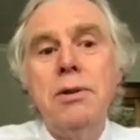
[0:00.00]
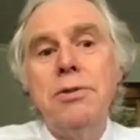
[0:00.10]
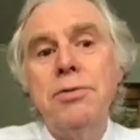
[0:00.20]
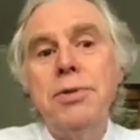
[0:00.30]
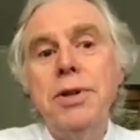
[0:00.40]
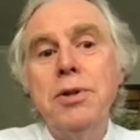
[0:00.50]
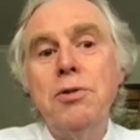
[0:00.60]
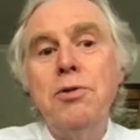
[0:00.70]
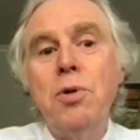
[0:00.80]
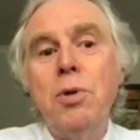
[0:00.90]
3 or
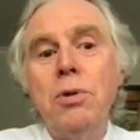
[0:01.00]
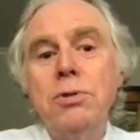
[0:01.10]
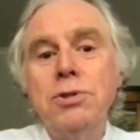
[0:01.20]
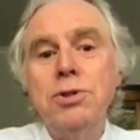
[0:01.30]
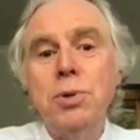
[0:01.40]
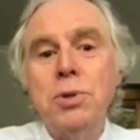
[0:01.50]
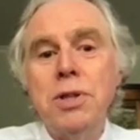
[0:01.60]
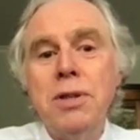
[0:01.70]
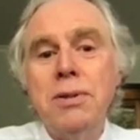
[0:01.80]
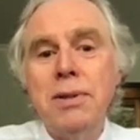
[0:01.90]
4
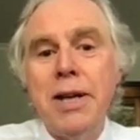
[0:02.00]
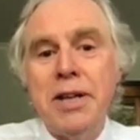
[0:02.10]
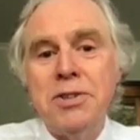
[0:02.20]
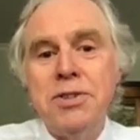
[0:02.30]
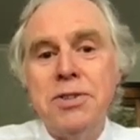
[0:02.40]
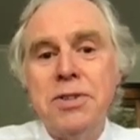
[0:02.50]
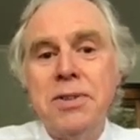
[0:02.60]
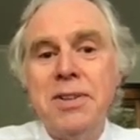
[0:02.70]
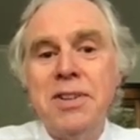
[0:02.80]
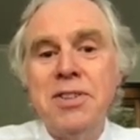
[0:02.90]
shorter lectures
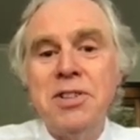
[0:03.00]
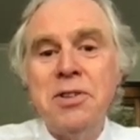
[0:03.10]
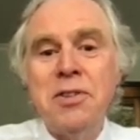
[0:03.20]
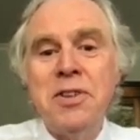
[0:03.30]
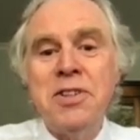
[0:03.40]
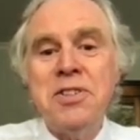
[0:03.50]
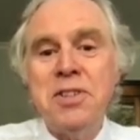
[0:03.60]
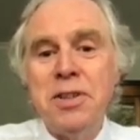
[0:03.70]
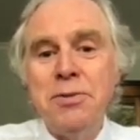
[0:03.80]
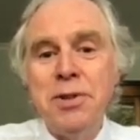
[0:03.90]
so that there's
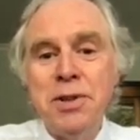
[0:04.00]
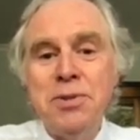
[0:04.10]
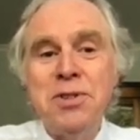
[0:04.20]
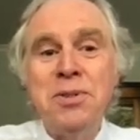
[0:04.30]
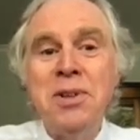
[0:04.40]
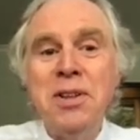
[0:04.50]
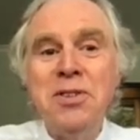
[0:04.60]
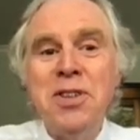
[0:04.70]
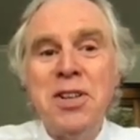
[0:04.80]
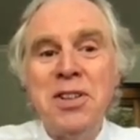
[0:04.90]
time for you to
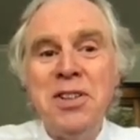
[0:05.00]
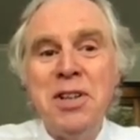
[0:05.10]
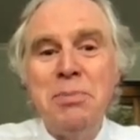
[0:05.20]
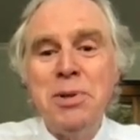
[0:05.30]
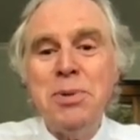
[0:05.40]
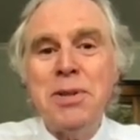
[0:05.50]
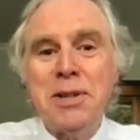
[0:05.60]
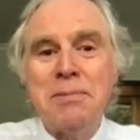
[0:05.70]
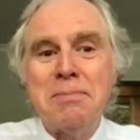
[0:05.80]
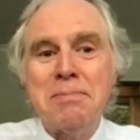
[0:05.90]
think in between.